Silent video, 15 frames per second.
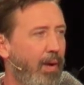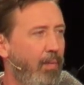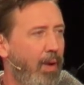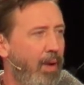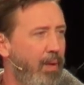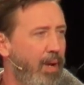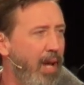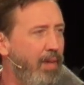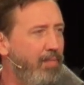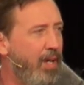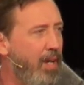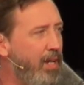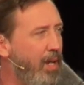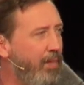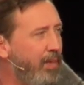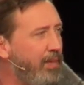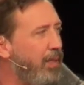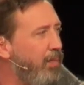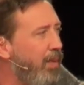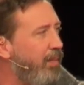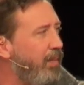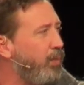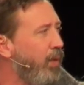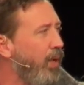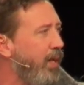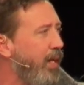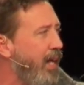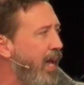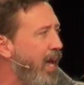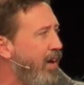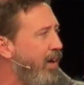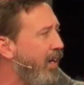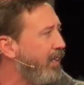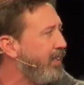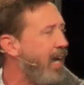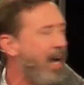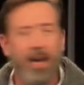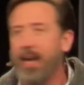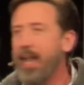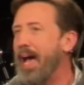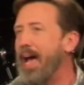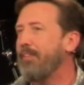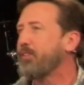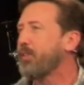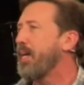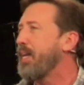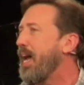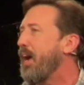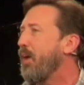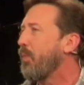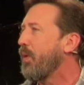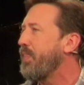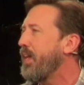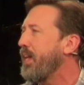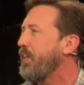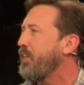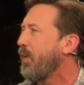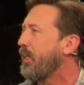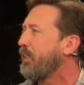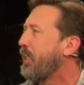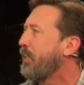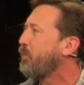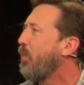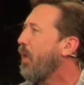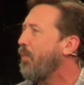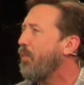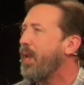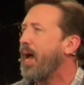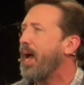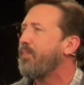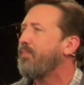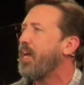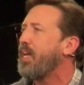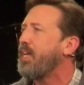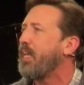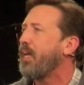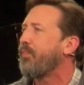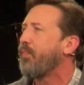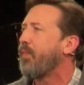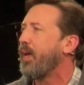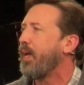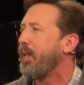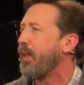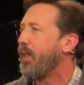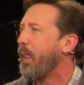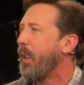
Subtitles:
What would I have done different? Some of us were looking at our entire lives right now, and we're thinking to ourselves, what would I have done different?